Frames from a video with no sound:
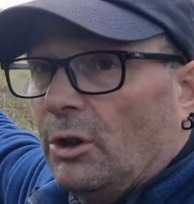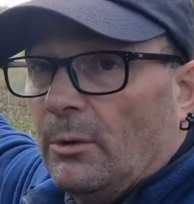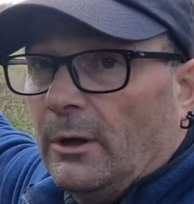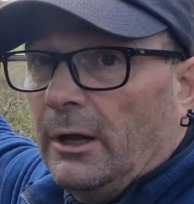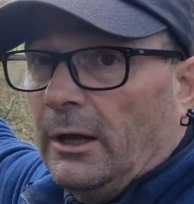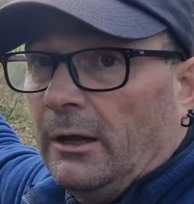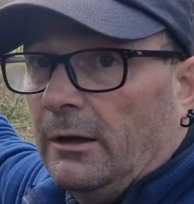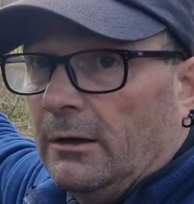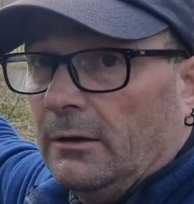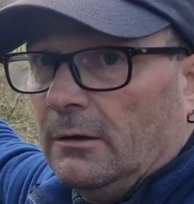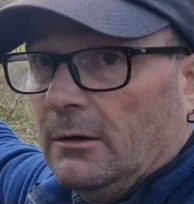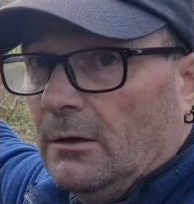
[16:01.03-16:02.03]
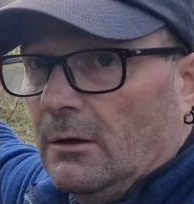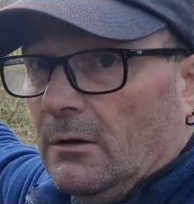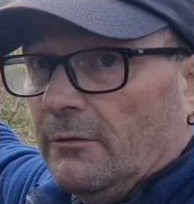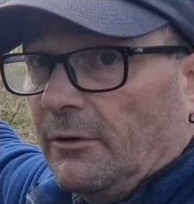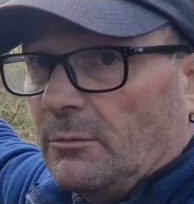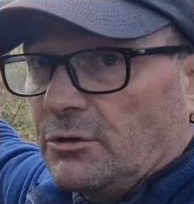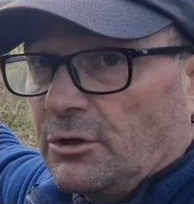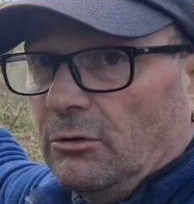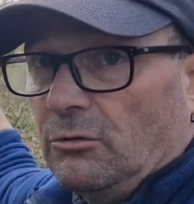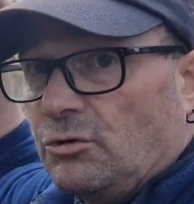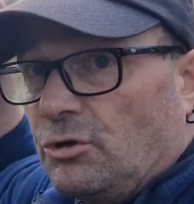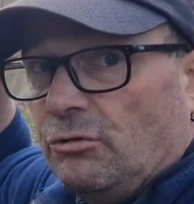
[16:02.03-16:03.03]
the way from
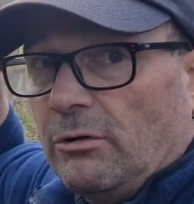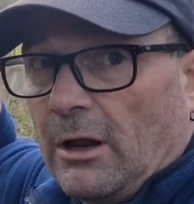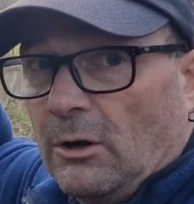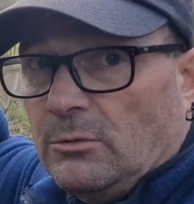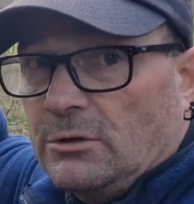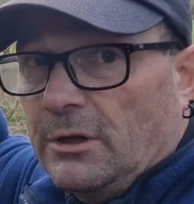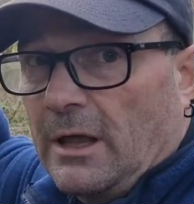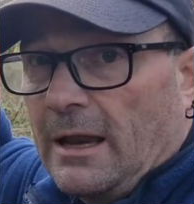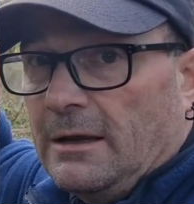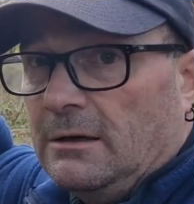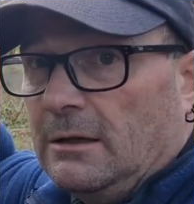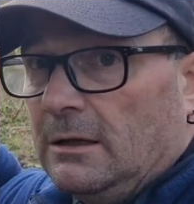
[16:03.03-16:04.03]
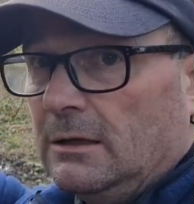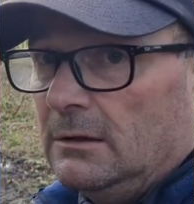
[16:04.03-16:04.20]
Silkston right up to the end.